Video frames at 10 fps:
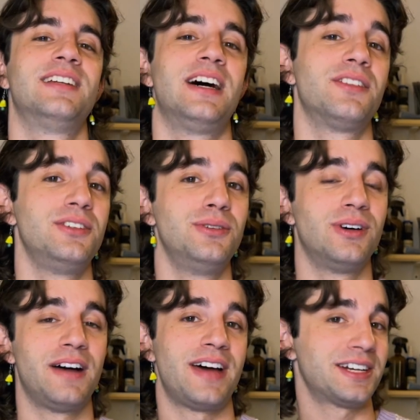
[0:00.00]
Now that
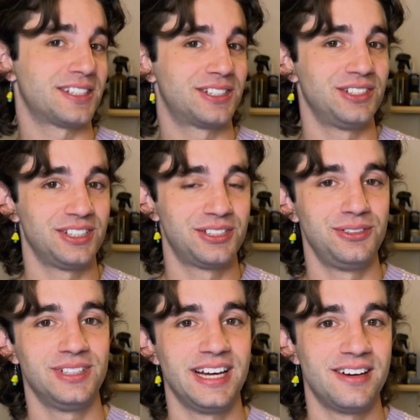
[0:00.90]
you have access to this
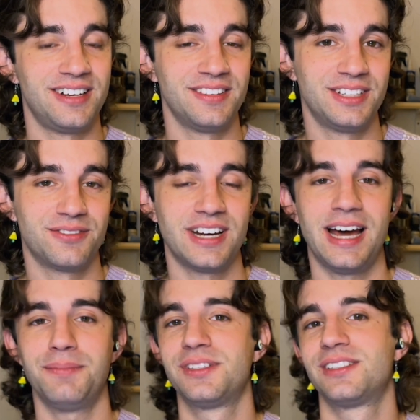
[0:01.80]
new layout on the different
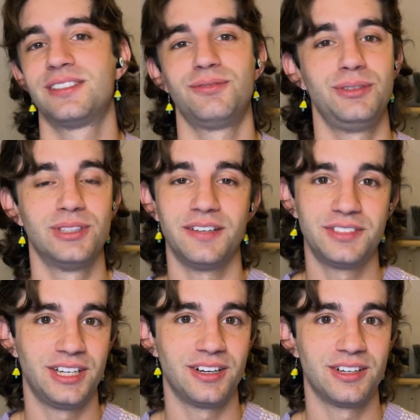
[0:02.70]
apps, we would
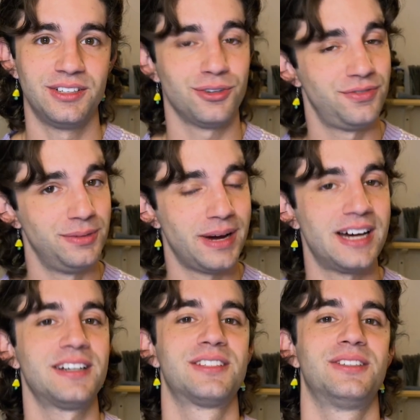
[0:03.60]
love to hear your feedback.